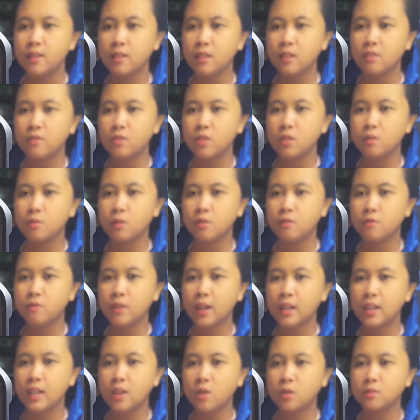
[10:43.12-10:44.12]
Even though her
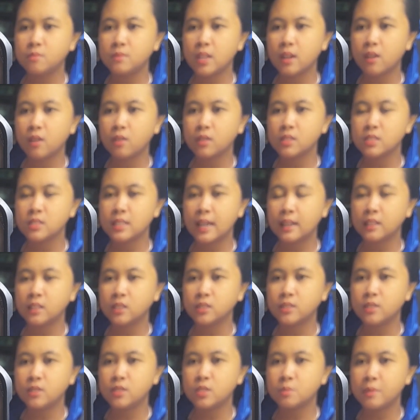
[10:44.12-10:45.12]
finely combed hair is
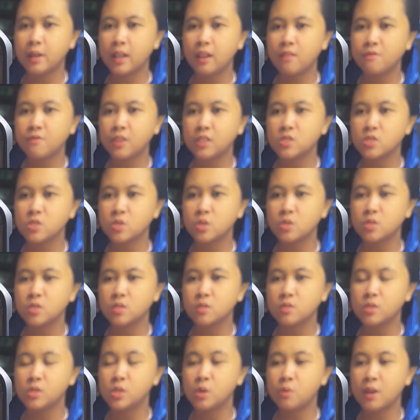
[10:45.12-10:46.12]
tangled, her smiling face turns
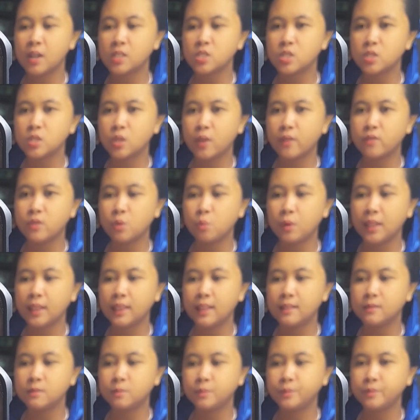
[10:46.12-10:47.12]
to the direction of the
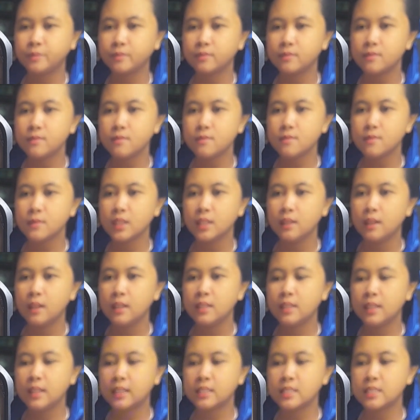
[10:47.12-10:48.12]
wind.
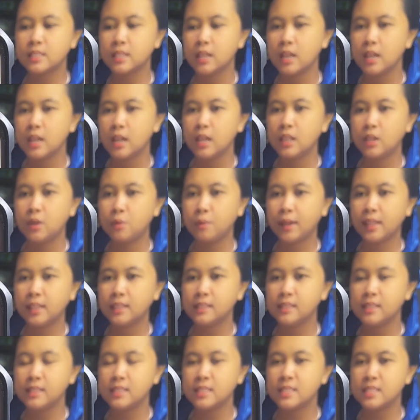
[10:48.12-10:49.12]
Yes, Lorraine
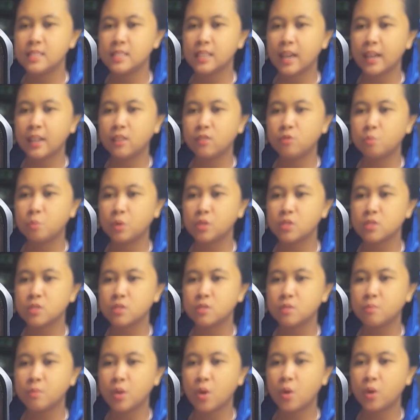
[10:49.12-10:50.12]
is this kind of
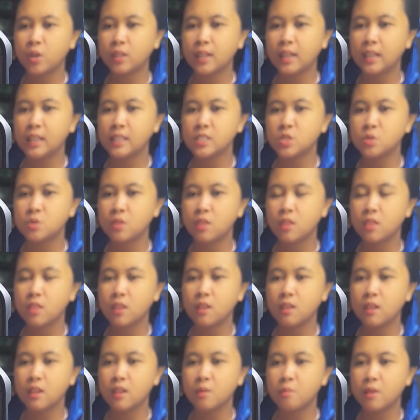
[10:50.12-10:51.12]
person. My heart aches
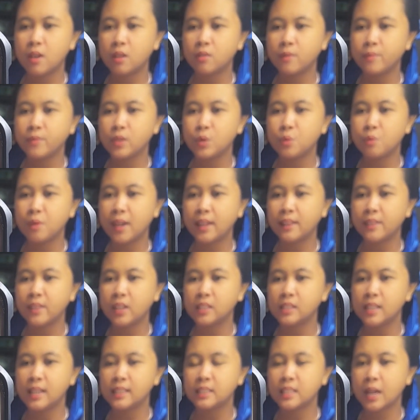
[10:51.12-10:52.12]
thinking about Lorraine
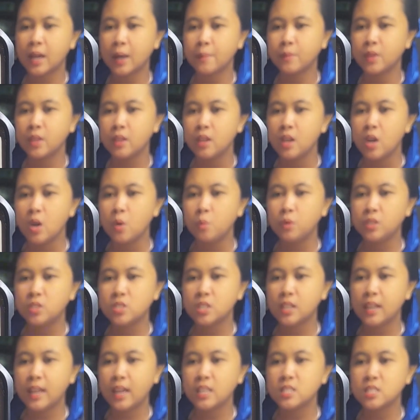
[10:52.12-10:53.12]
at that time when
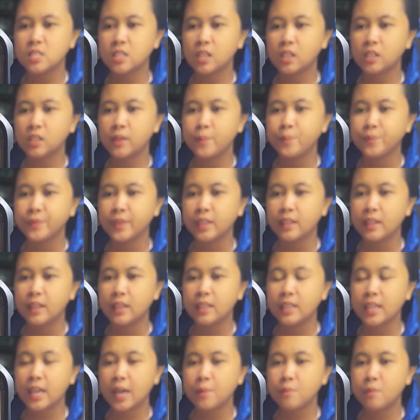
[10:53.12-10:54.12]
she lay still
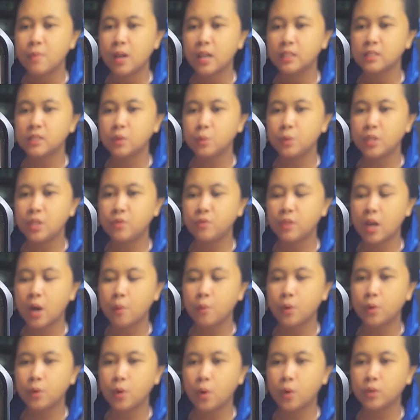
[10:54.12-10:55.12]
and came back with a
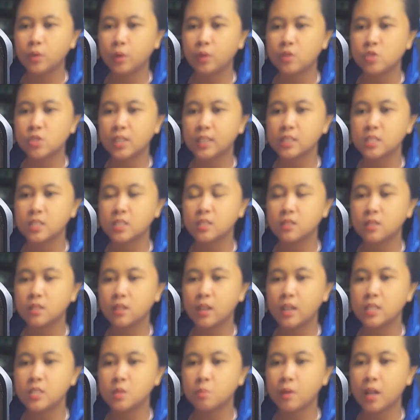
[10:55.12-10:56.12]
flower on her chest.
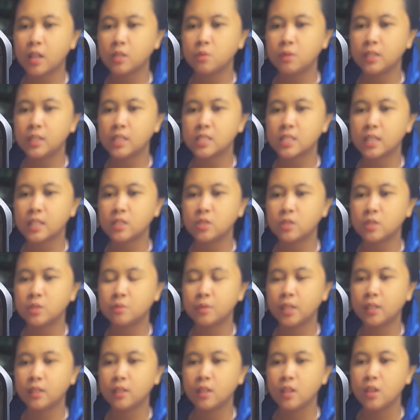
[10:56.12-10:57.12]
I smiled when I said to
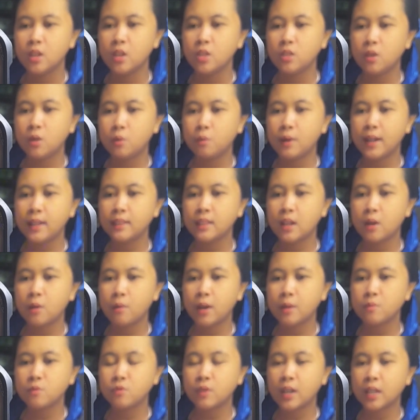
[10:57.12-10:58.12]
Lorraine, no, right
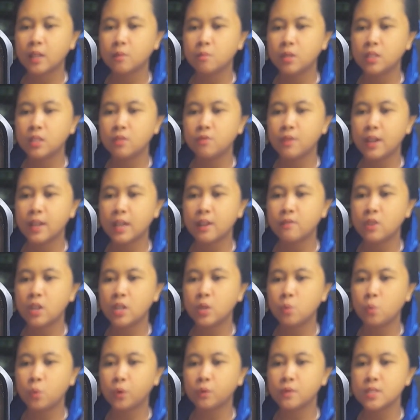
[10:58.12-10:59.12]
now I'm fine, but if I have
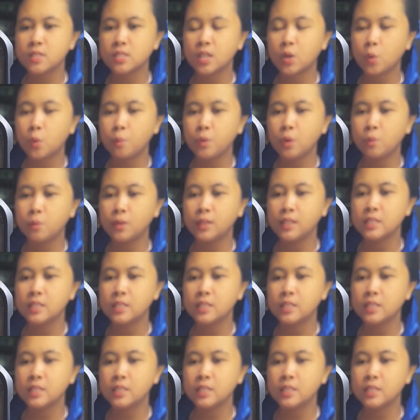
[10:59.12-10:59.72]
any worries, I hope you would